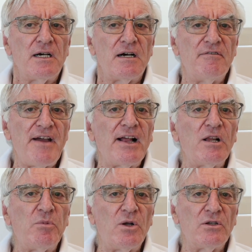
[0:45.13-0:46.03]

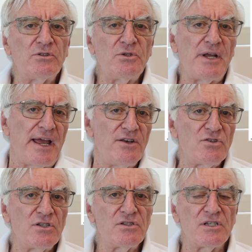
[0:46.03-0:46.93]
available due to
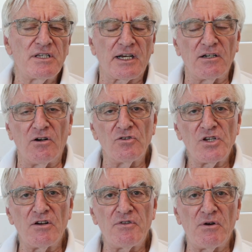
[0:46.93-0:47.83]
engines and
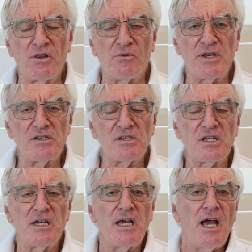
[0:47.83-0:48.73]
technology and a few other reasons
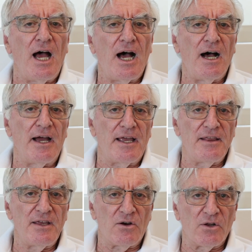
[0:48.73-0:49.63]

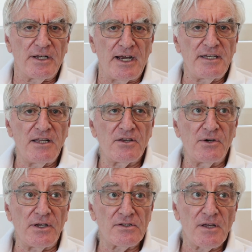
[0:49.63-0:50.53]
in the early
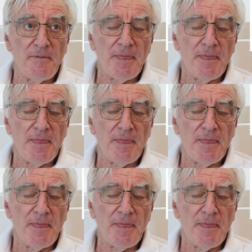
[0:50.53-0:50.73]
1930s.